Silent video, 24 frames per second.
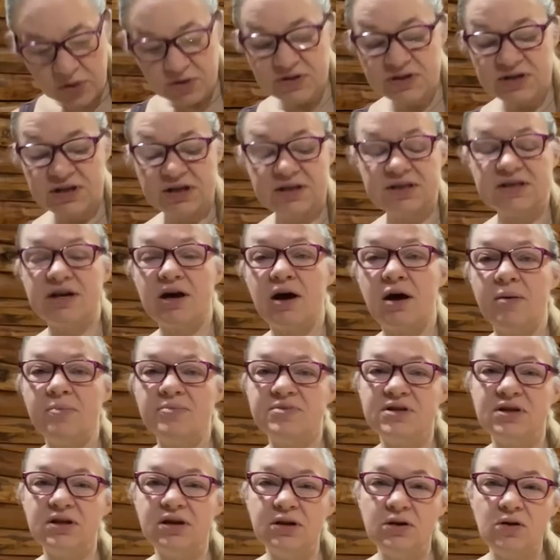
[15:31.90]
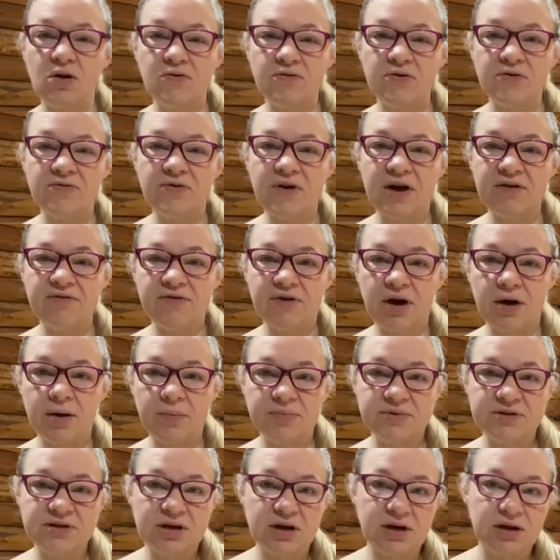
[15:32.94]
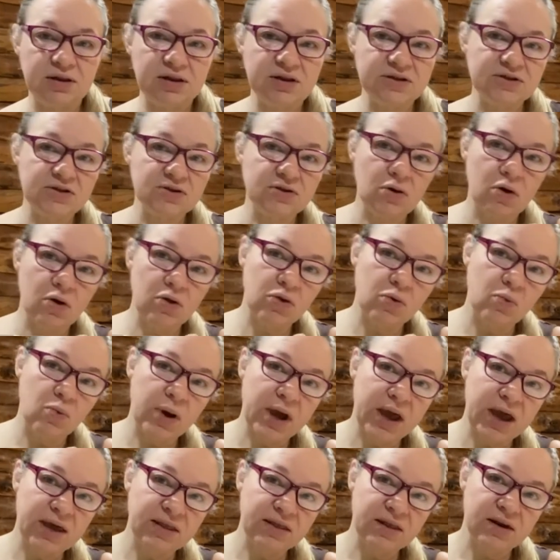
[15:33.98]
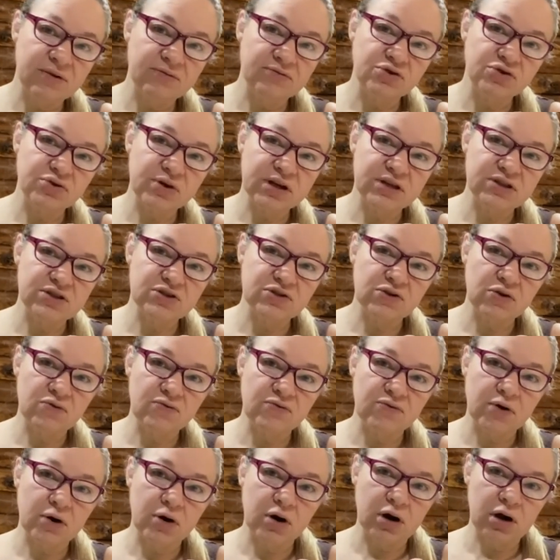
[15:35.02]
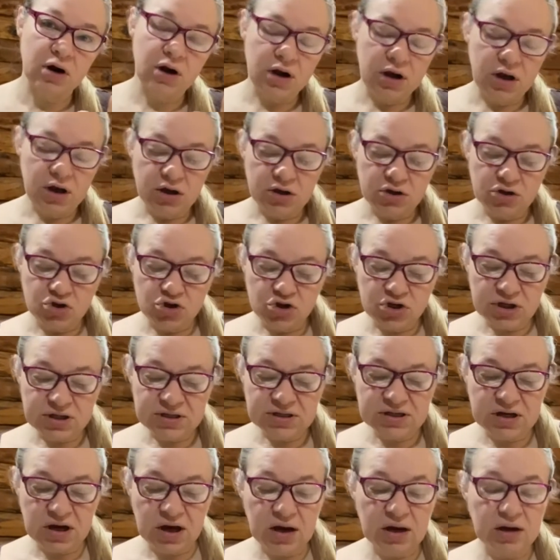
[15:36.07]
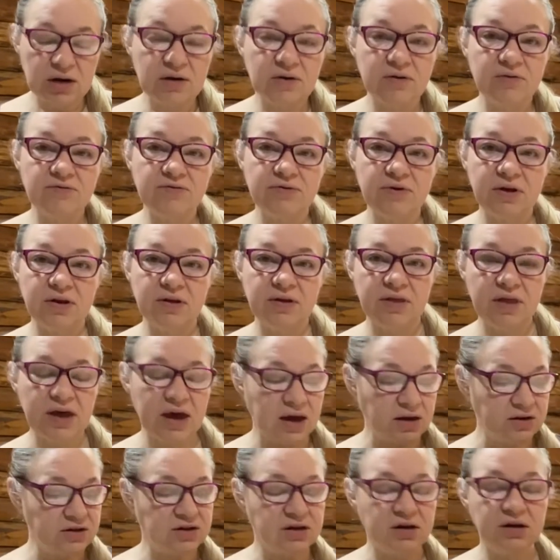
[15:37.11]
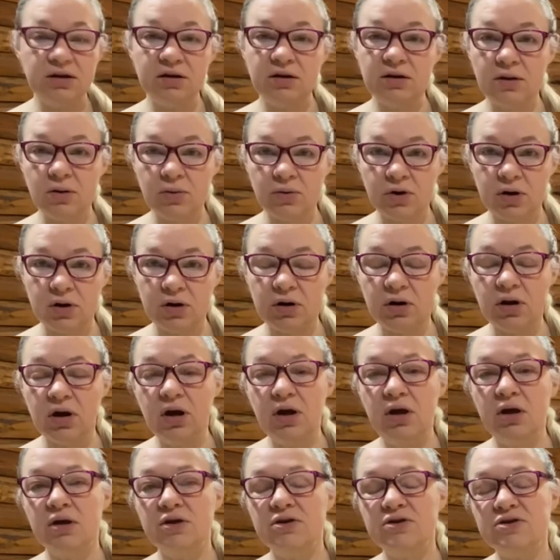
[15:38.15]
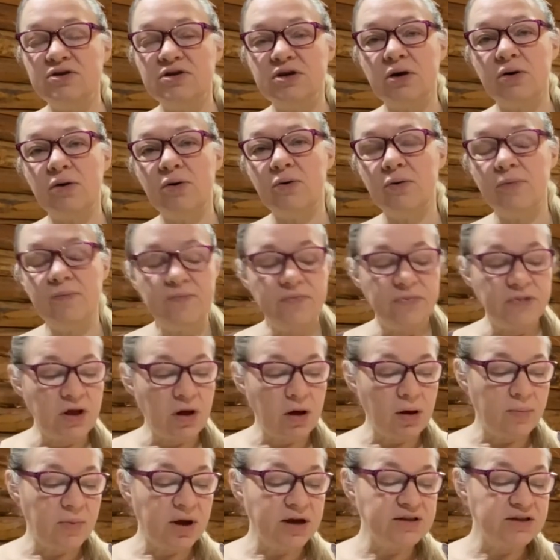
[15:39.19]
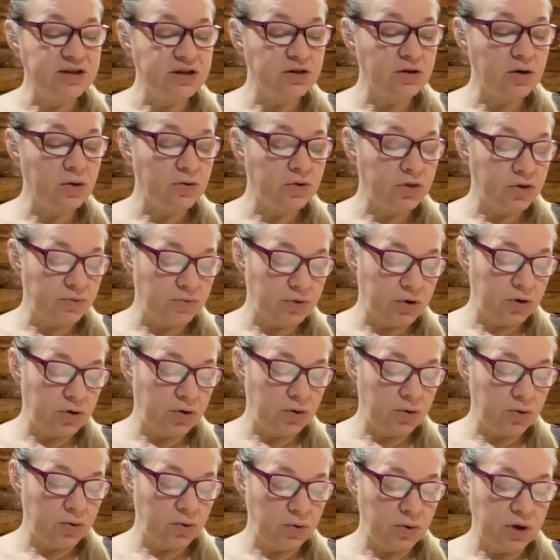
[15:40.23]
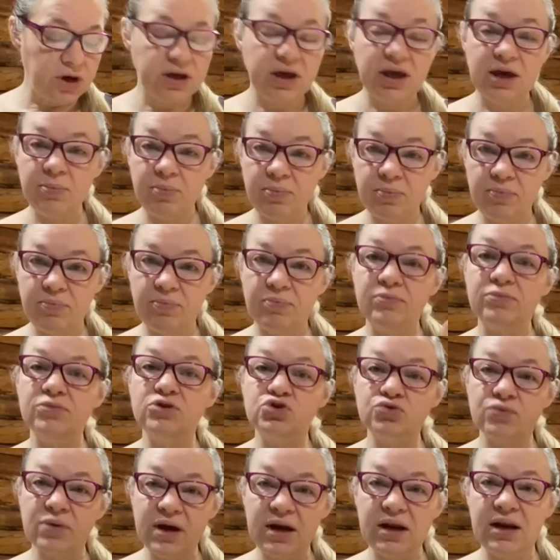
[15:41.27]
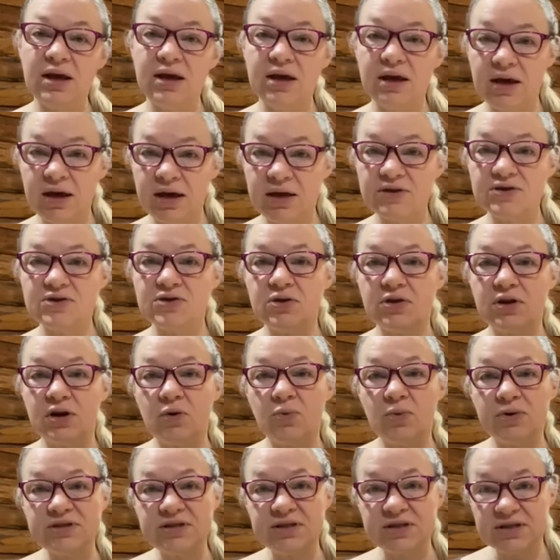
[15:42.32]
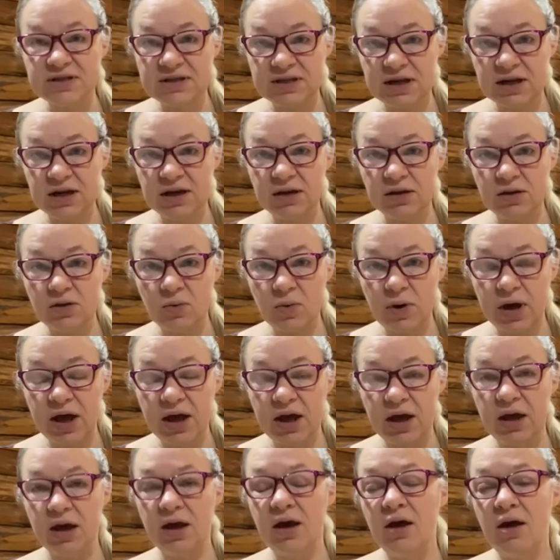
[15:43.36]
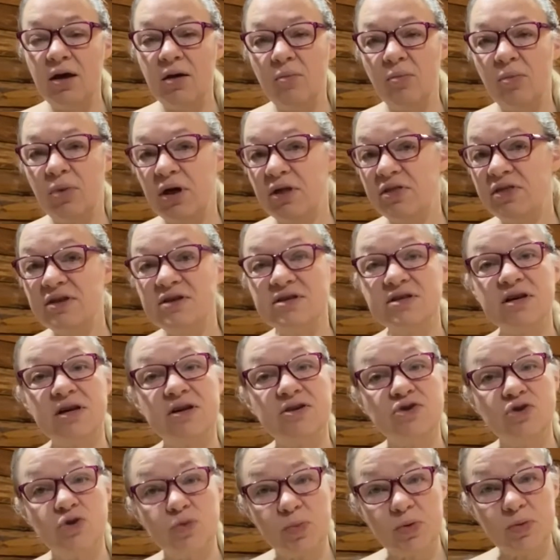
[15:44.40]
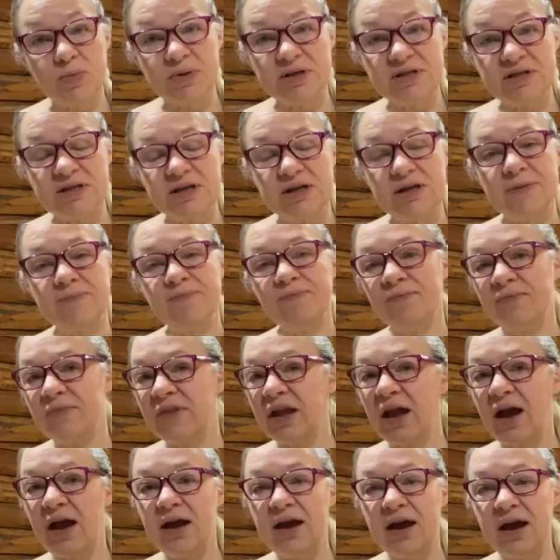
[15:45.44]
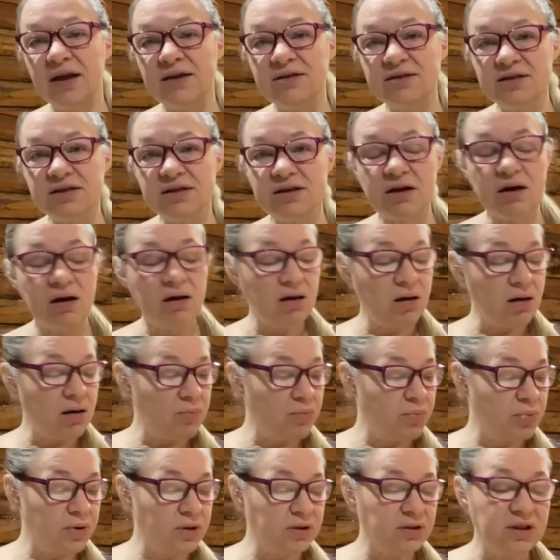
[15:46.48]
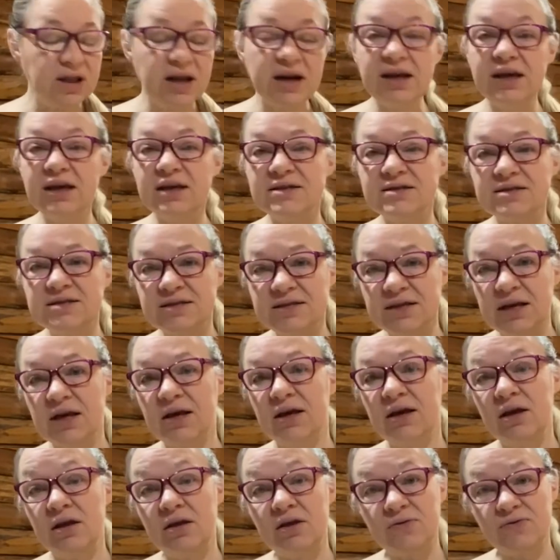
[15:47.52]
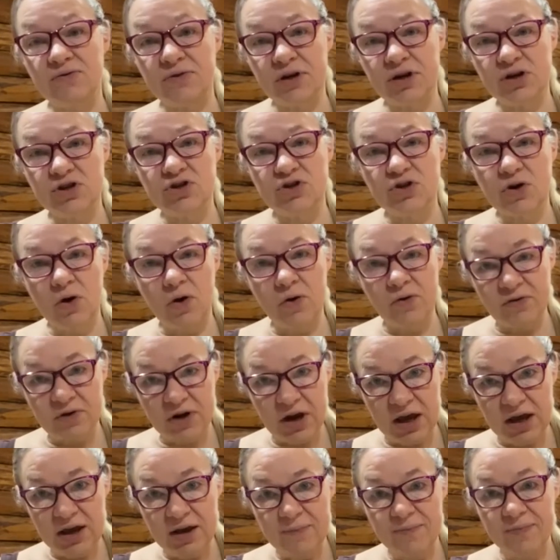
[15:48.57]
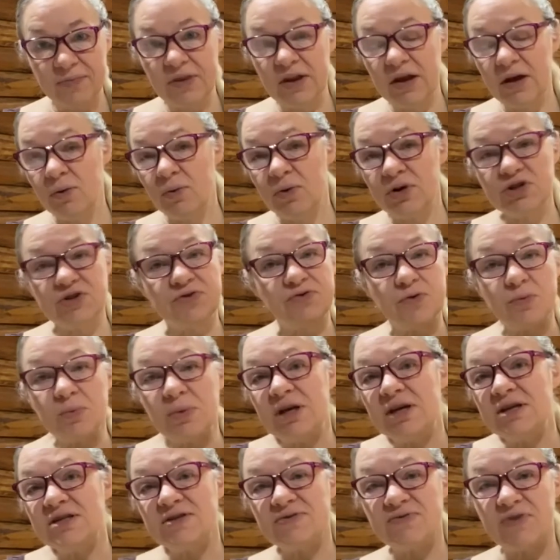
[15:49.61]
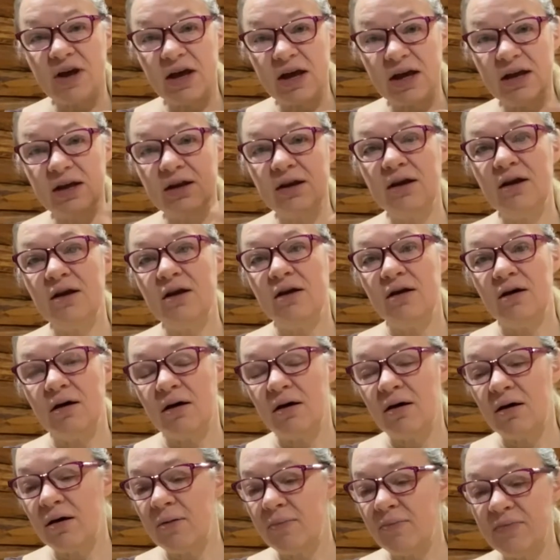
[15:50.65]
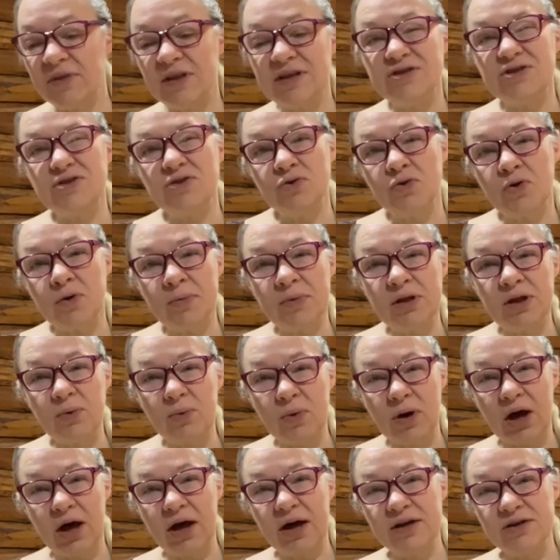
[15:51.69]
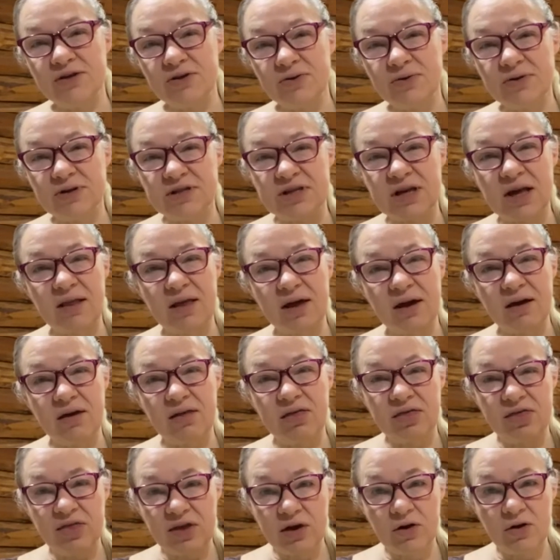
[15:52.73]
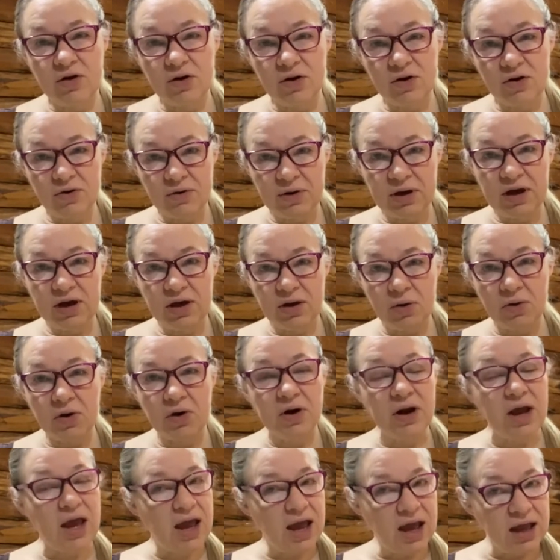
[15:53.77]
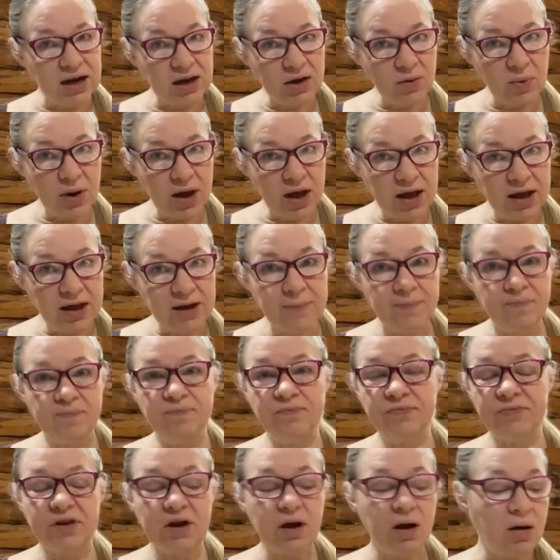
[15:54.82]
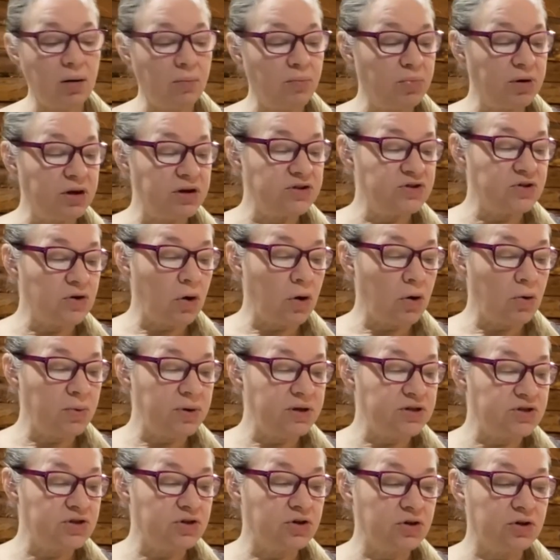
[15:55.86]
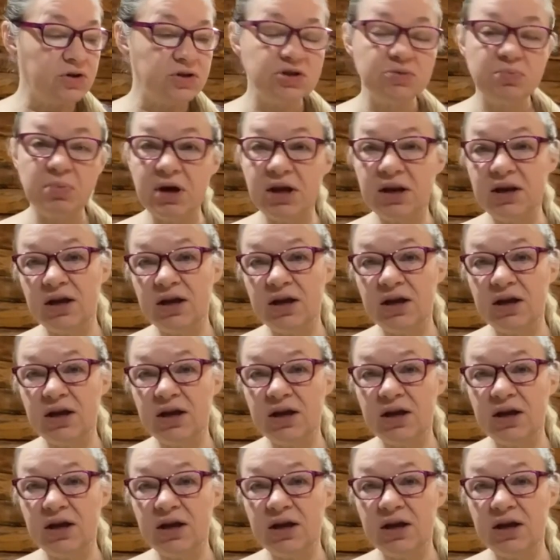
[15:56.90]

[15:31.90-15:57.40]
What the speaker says: 6 cups, a little over 5 cups. And this is all the whey that I've drained so far, just out of that yogurt. So I did go through, keep draining it so that it wasn't sitting in the whey, but things got super busy. I ended up letting it sit in the fridge overnight, which for me is fine. That's normally what I do because I like a thicker Greek yogurt anyway, but it's always good, depending